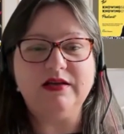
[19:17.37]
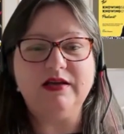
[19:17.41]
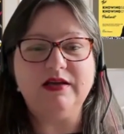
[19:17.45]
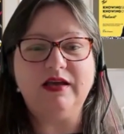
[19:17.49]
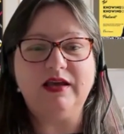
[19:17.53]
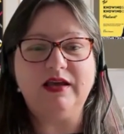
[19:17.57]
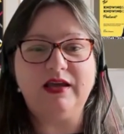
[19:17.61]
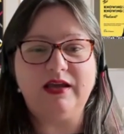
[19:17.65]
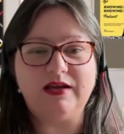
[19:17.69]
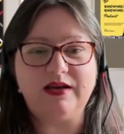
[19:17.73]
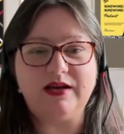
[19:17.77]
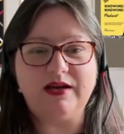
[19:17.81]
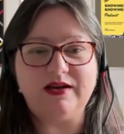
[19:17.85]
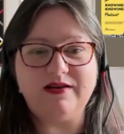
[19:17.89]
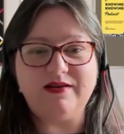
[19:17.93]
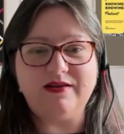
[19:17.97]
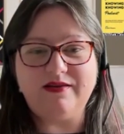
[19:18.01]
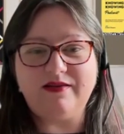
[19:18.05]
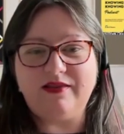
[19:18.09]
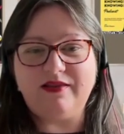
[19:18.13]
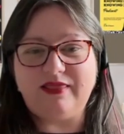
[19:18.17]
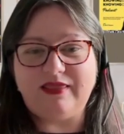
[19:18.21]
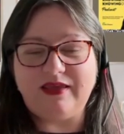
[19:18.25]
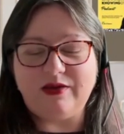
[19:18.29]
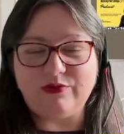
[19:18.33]

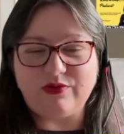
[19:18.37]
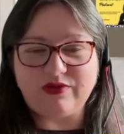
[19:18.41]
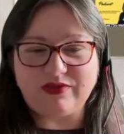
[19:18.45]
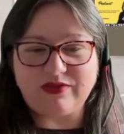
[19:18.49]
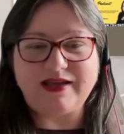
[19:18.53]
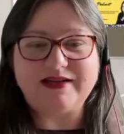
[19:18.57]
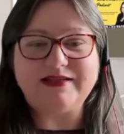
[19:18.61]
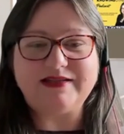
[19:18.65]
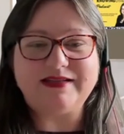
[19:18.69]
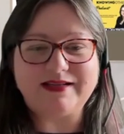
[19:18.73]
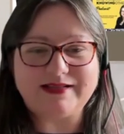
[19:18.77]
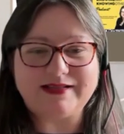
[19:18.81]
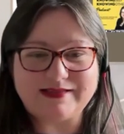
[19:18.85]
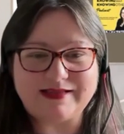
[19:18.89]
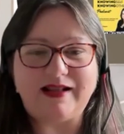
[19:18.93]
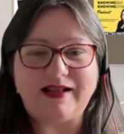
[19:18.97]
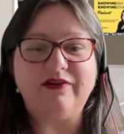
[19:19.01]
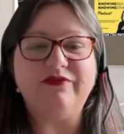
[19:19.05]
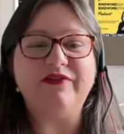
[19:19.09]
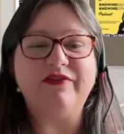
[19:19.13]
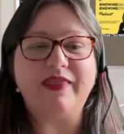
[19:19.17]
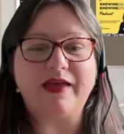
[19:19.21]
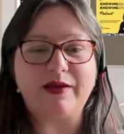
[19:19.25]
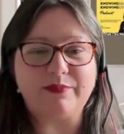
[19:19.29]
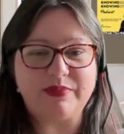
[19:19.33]
in the authentic self
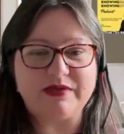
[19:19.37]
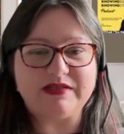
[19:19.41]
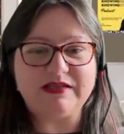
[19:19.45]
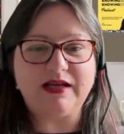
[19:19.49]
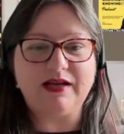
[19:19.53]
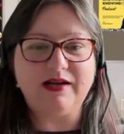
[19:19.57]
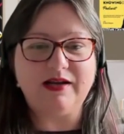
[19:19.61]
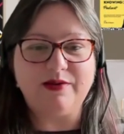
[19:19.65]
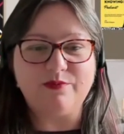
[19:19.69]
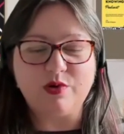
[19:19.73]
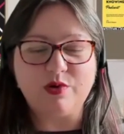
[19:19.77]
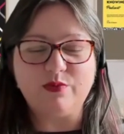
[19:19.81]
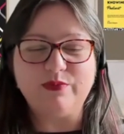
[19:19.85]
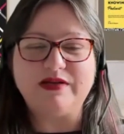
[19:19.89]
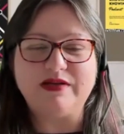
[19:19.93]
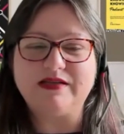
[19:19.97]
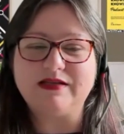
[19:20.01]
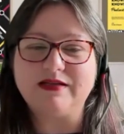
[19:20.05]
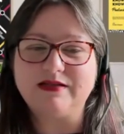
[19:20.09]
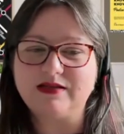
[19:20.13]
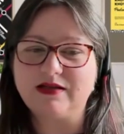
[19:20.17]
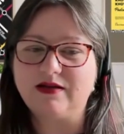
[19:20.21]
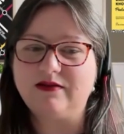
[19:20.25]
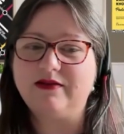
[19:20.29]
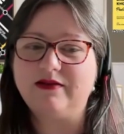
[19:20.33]
at that particular moment in
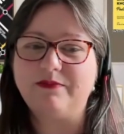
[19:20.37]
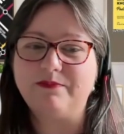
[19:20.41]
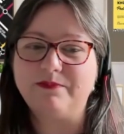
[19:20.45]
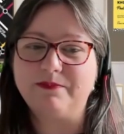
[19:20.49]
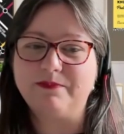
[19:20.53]
time.